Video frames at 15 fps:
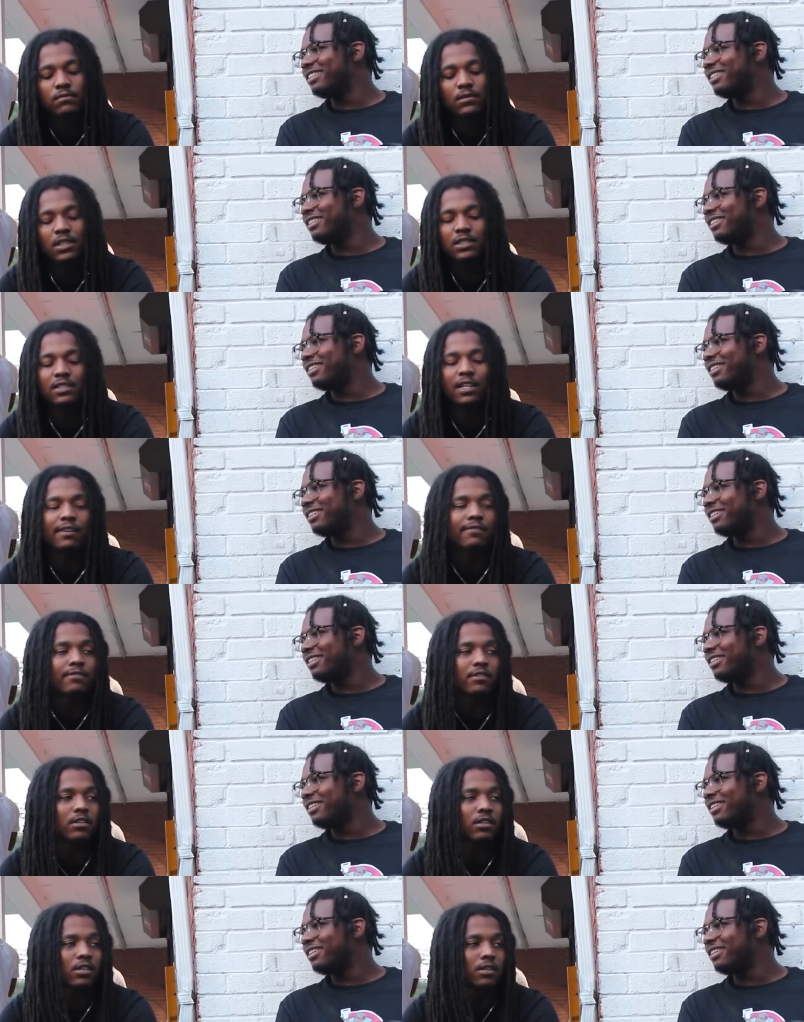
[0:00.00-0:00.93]
Speaker 1: It's not for
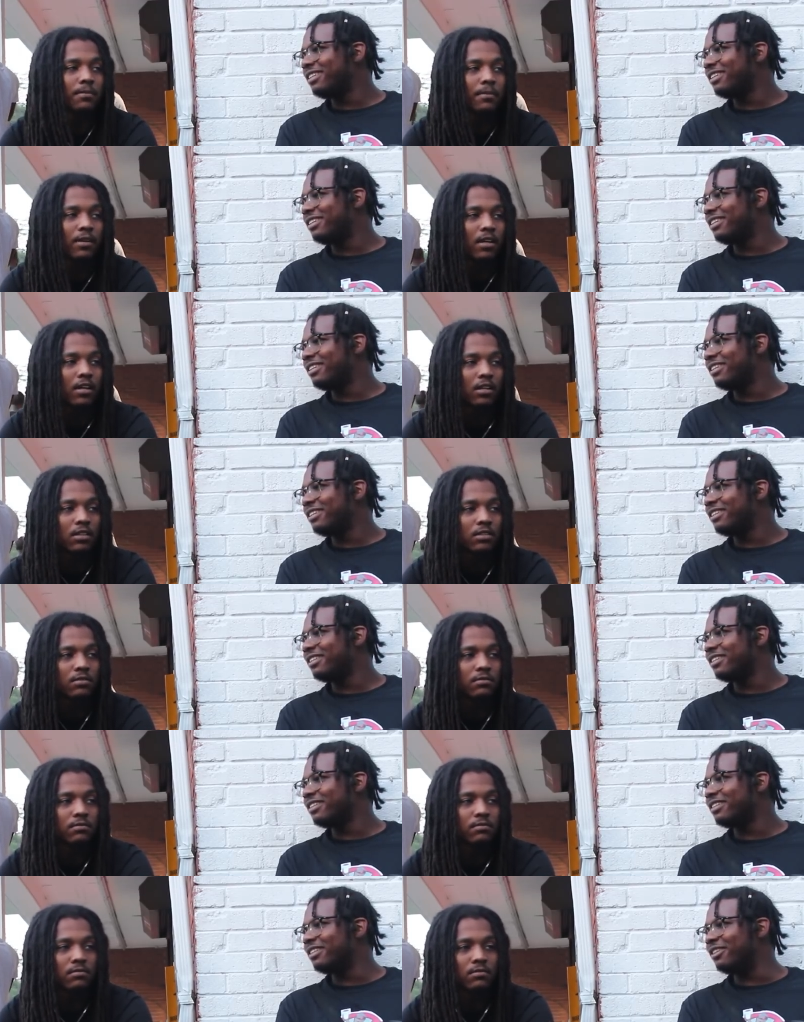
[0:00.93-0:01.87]
everybody.
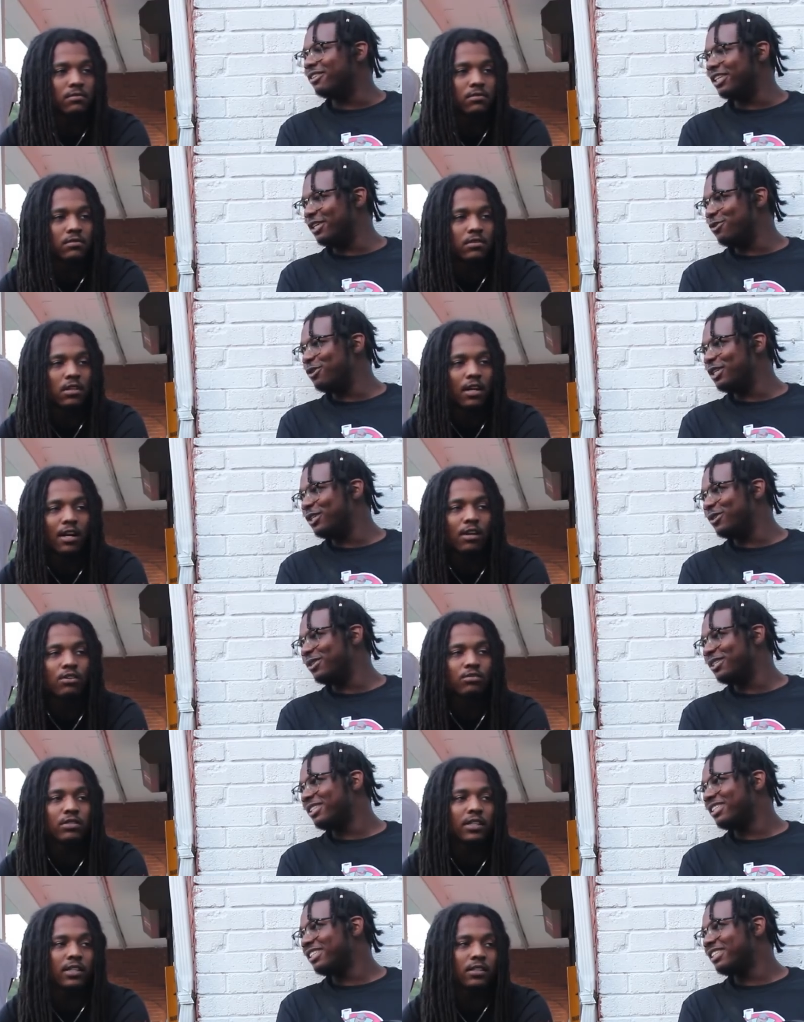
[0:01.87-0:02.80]
Speaker 2: You think you could do it? I
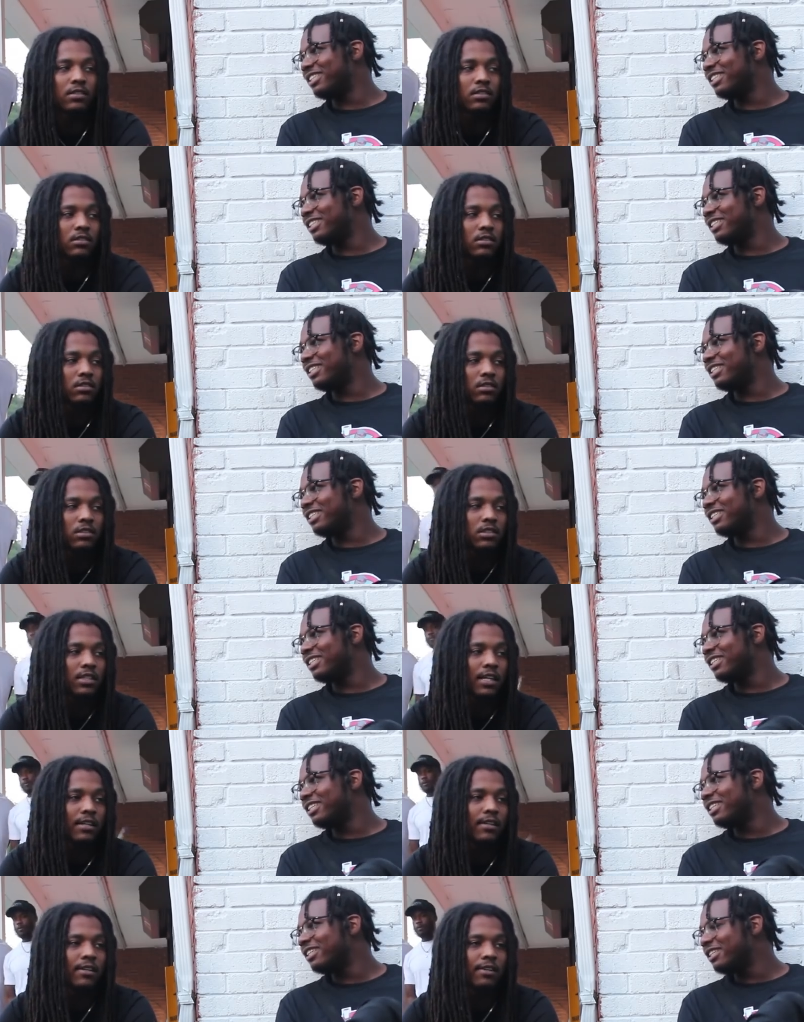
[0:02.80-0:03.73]
don't
Speaker 1: it? think it's it's
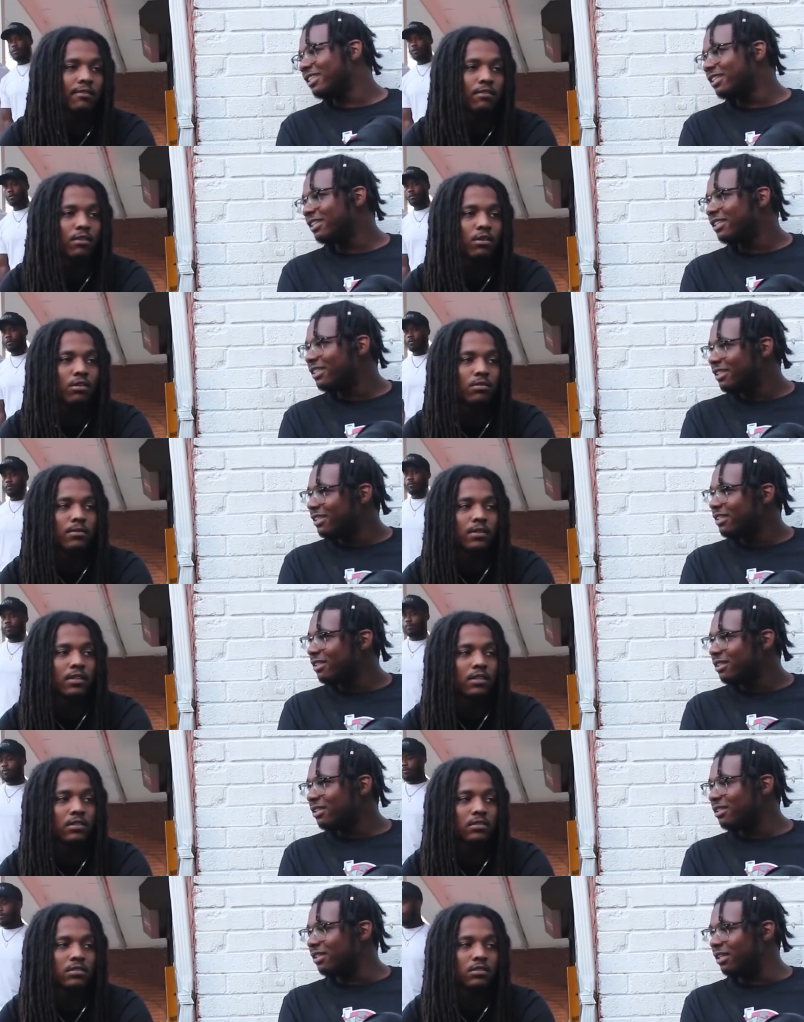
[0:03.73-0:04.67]
not nothing wrong with
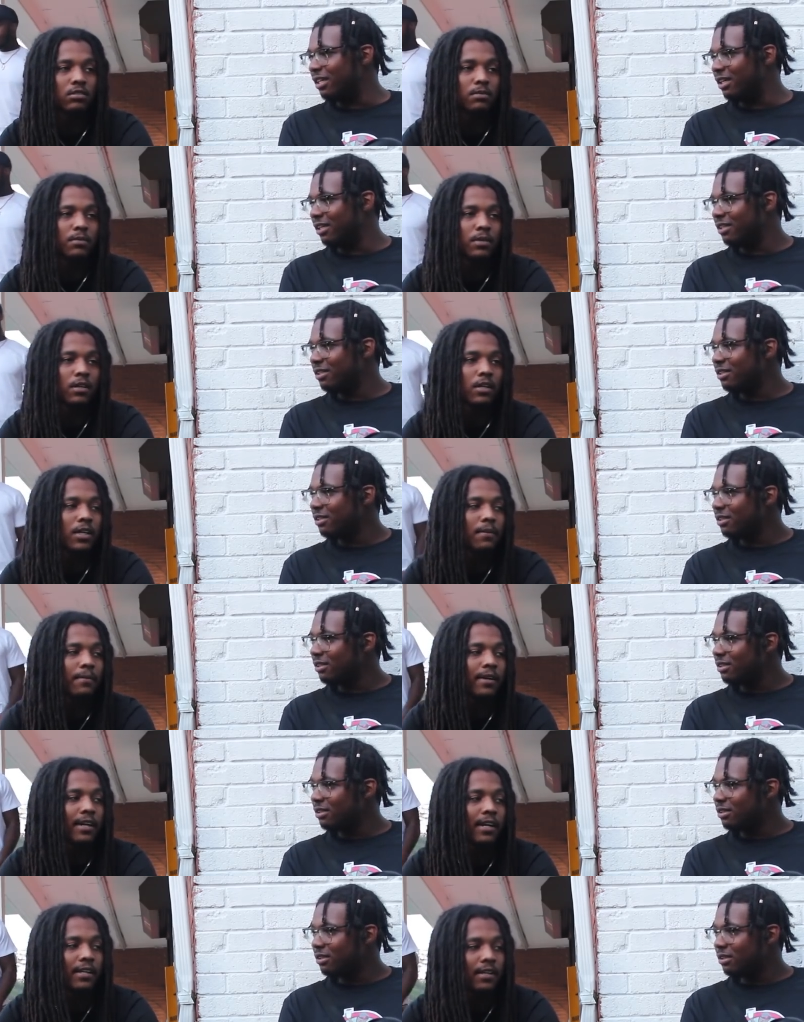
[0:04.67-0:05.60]
it. Yeah. I mean?
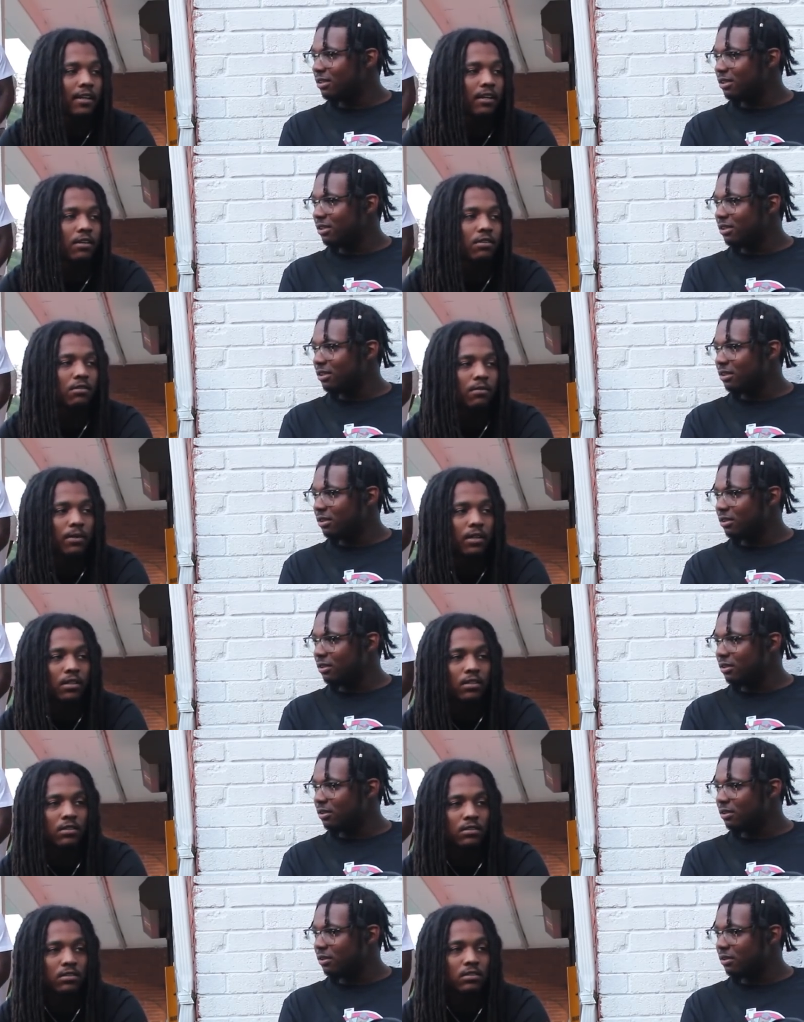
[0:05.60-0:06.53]
Everybody got their own way
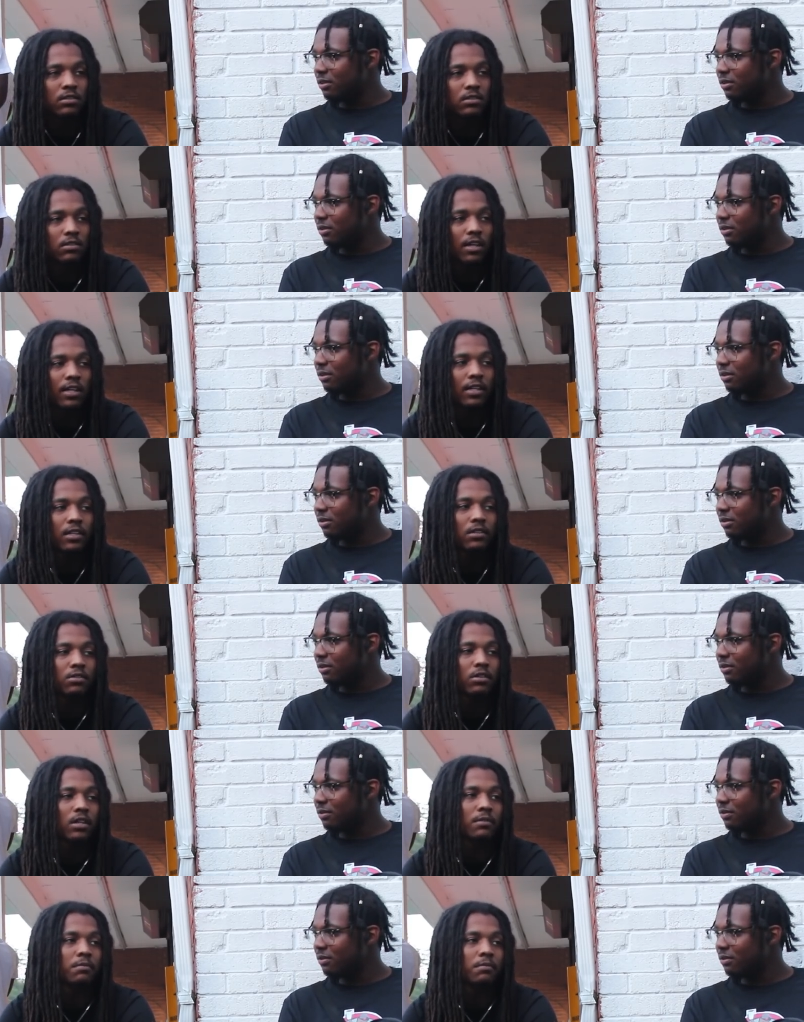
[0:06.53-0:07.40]
of how they do their